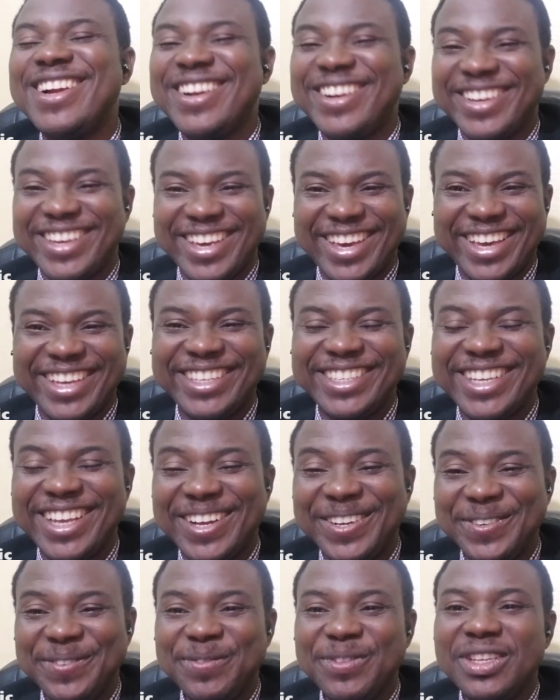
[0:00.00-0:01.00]
Okay,
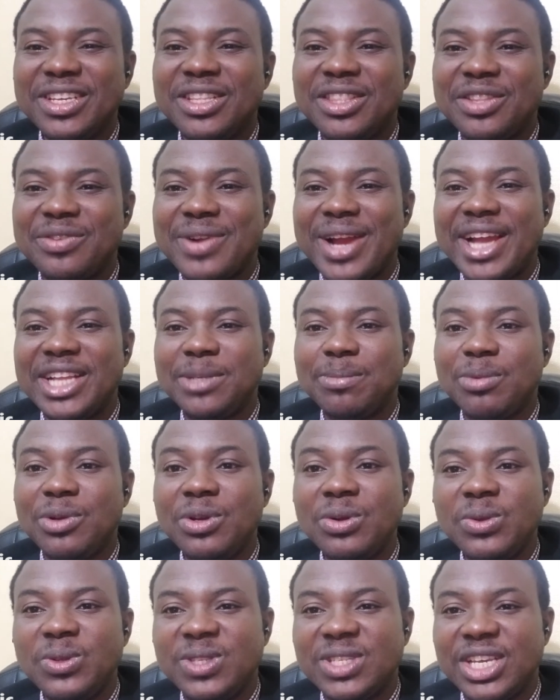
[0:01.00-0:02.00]
so the right
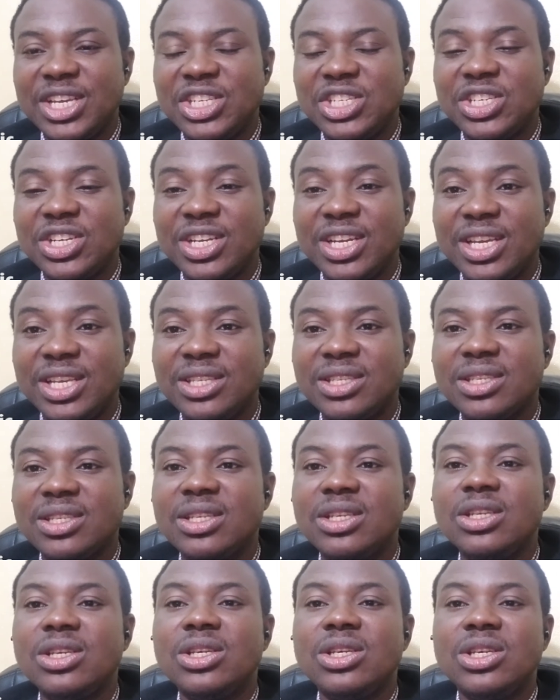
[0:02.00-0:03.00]
pronunciation
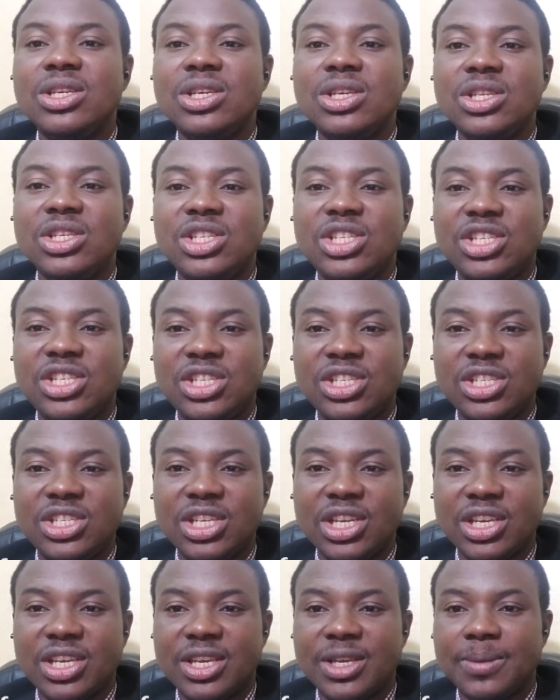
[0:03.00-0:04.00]
is
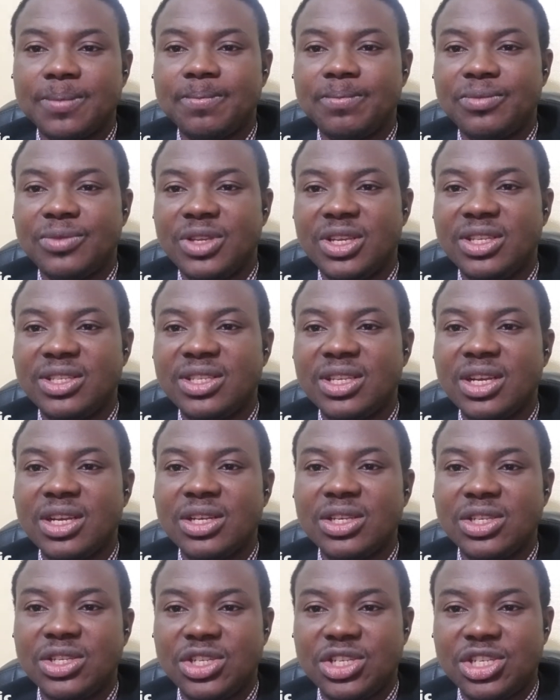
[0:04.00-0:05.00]
chick, is
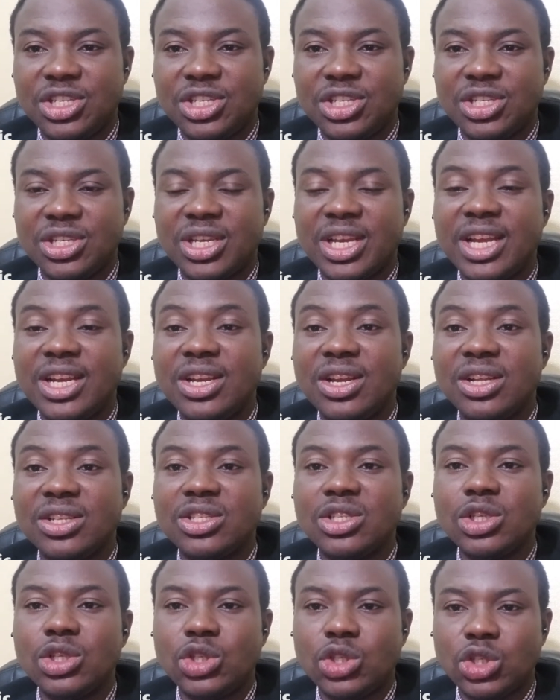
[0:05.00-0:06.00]
a sh and
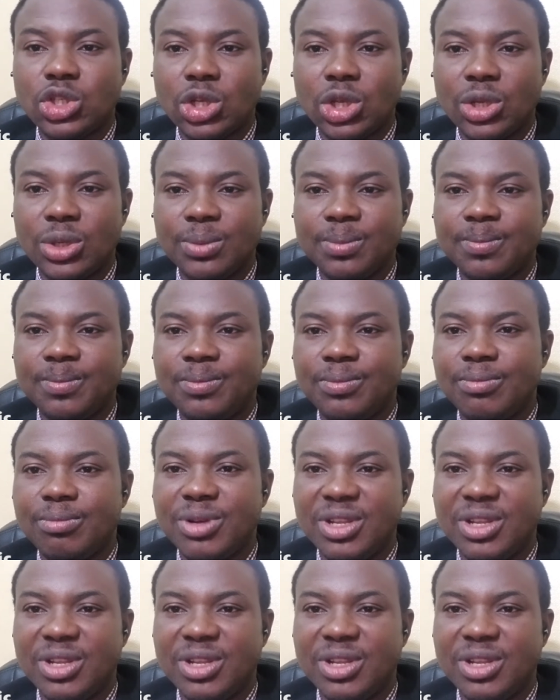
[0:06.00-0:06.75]
not ch,